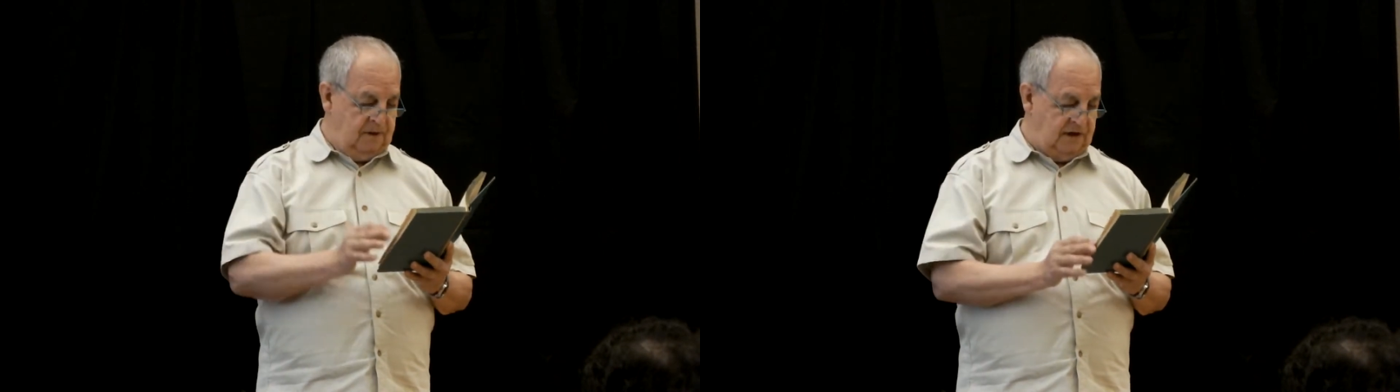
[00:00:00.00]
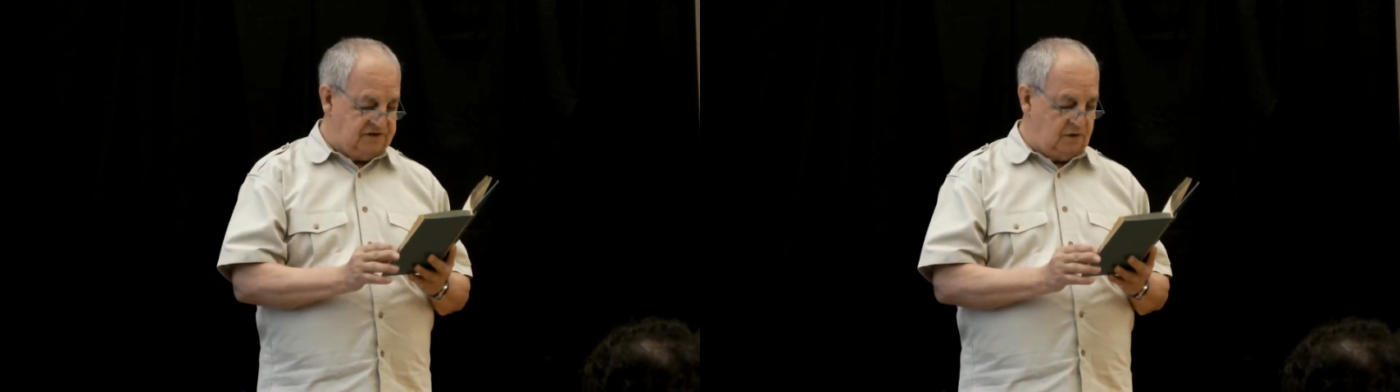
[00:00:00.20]

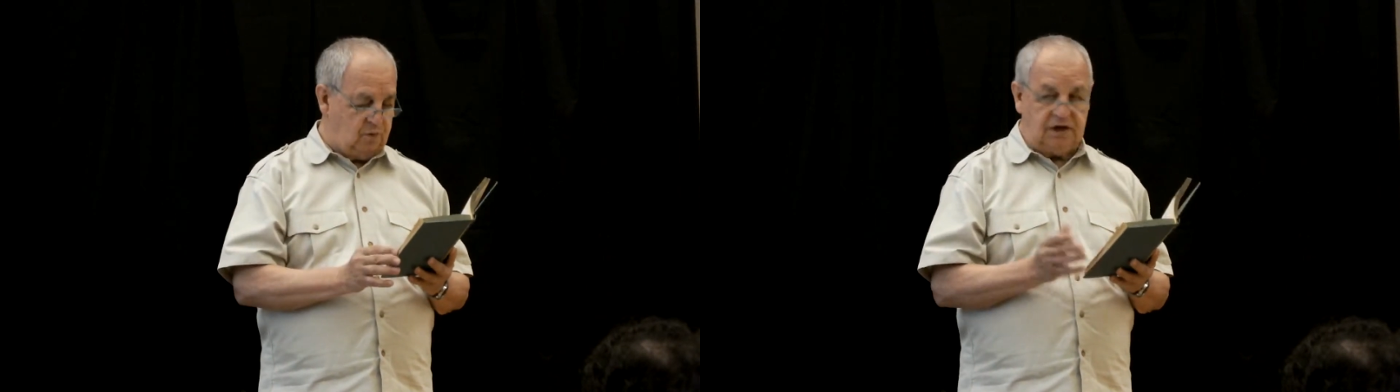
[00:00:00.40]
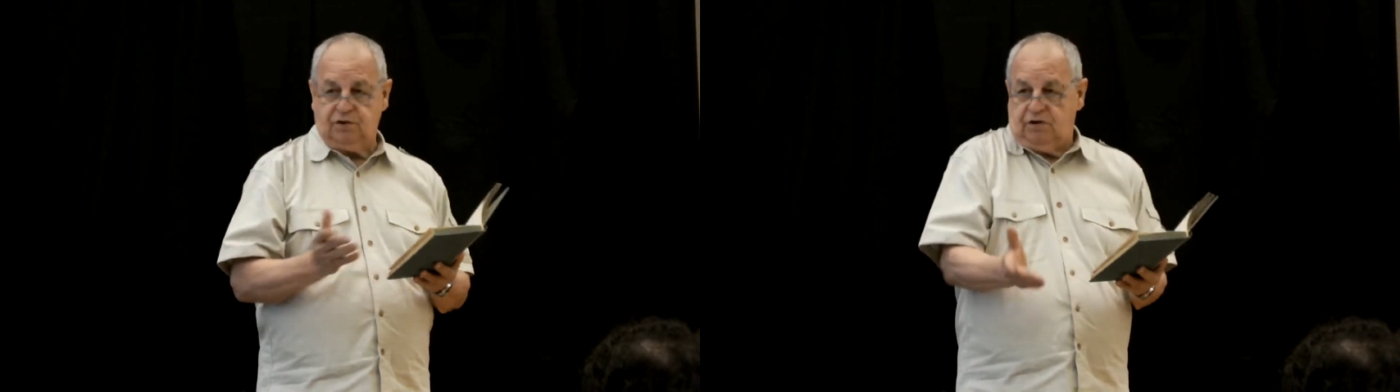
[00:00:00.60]
He said,
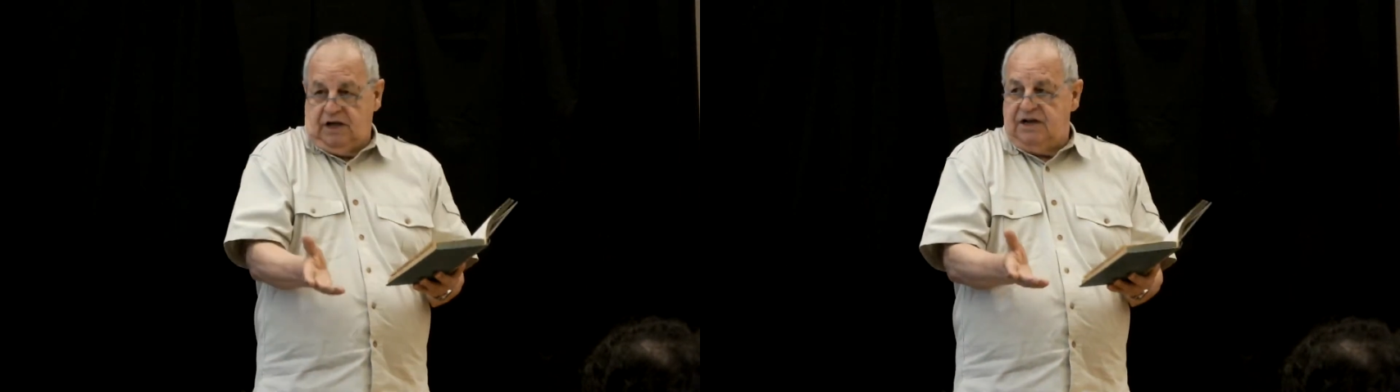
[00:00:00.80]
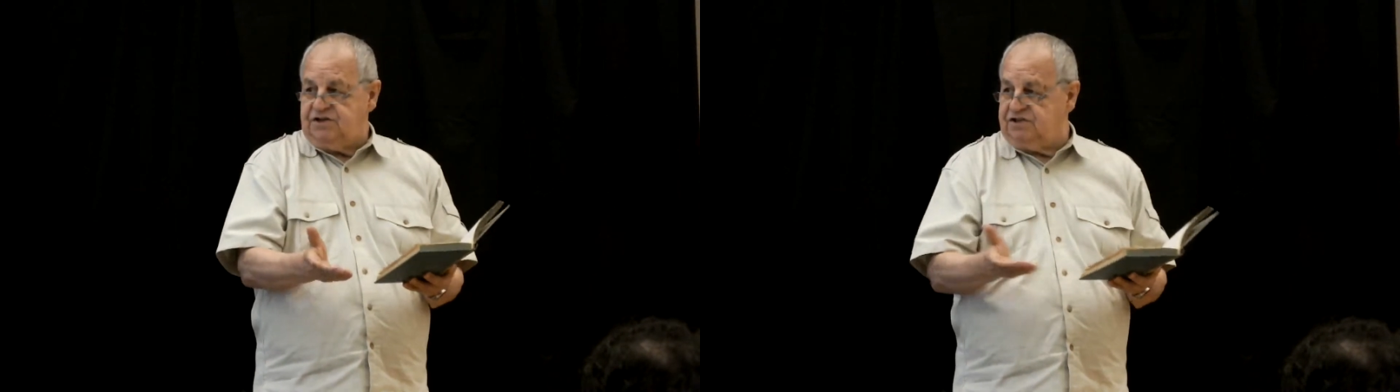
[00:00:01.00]
"What good
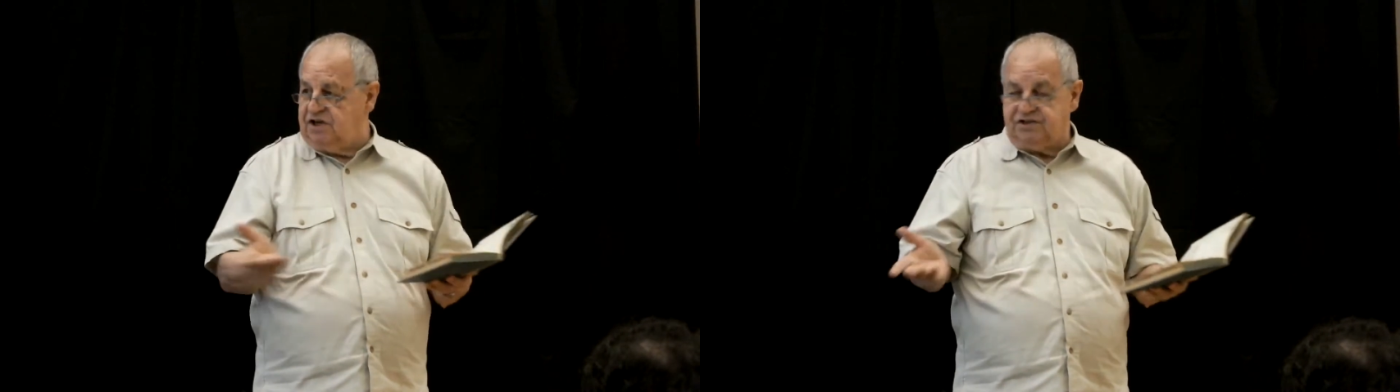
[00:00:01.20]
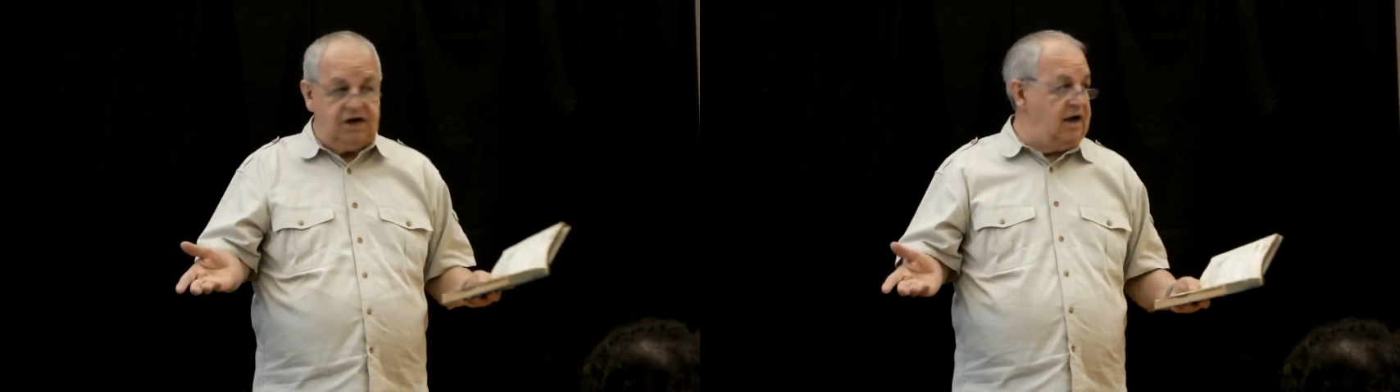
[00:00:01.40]
night? You
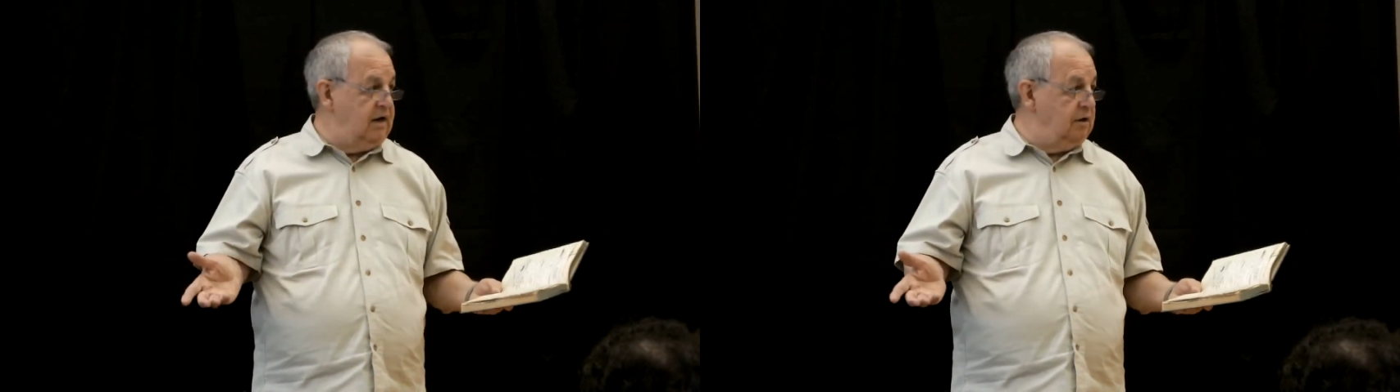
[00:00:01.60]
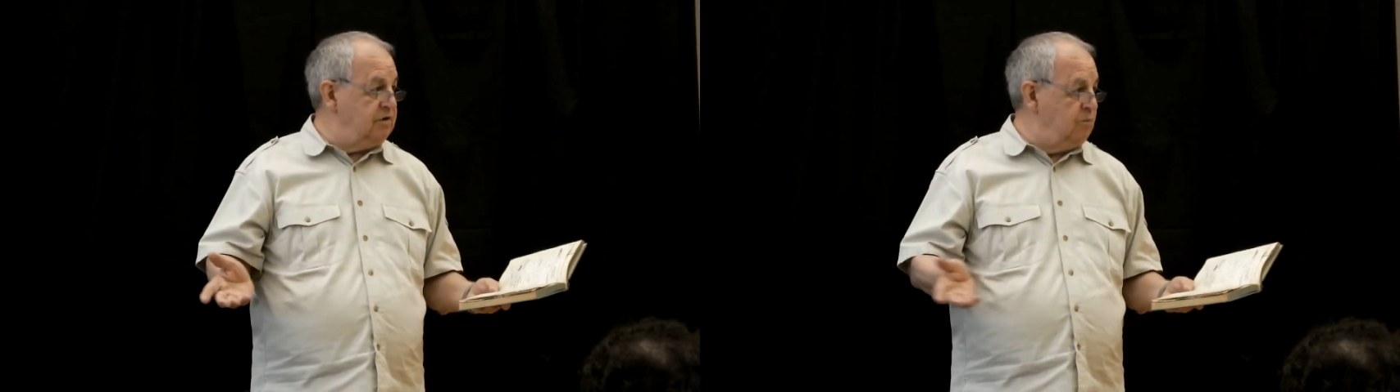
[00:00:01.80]
just got here."